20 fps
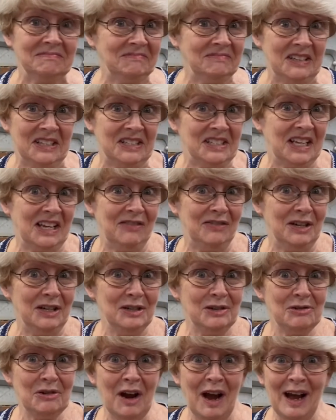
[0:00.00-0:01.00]
Let's give it a
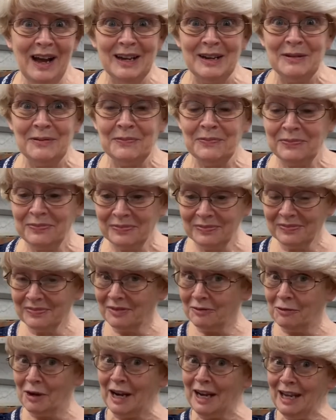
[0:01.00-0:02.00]
try.
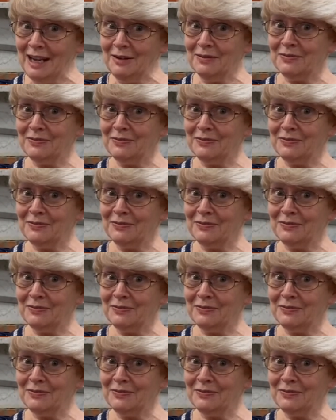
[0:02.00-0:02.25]
Ready?